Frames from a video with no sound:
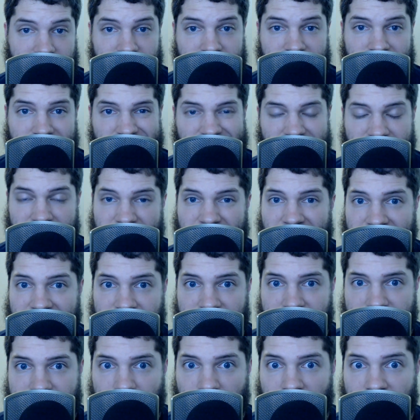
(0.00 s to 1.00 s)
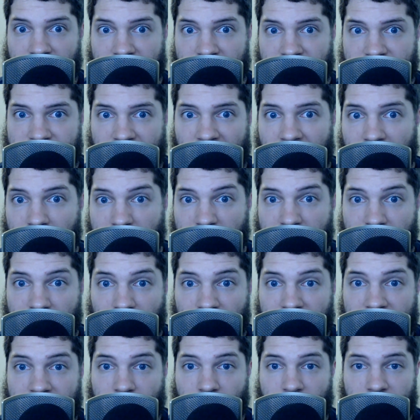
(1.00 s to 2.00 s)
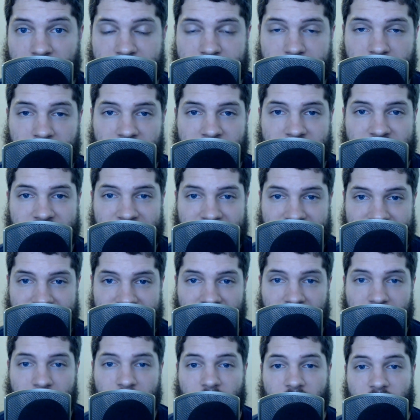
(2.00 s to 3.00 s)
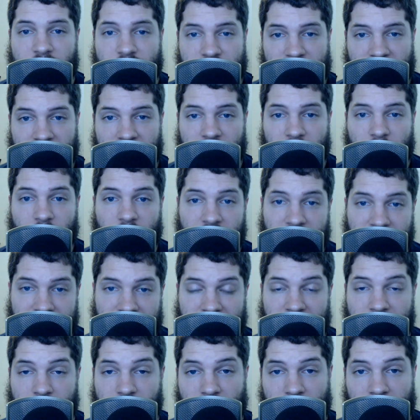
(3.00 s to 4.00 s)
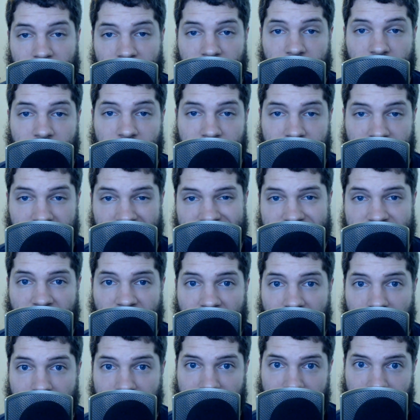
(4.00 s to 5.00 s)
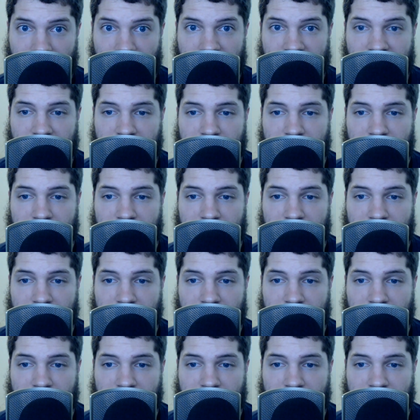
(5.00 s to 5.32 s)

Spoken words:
In fact, it's one of the top 3 worst months. December, January, and February are the top 3.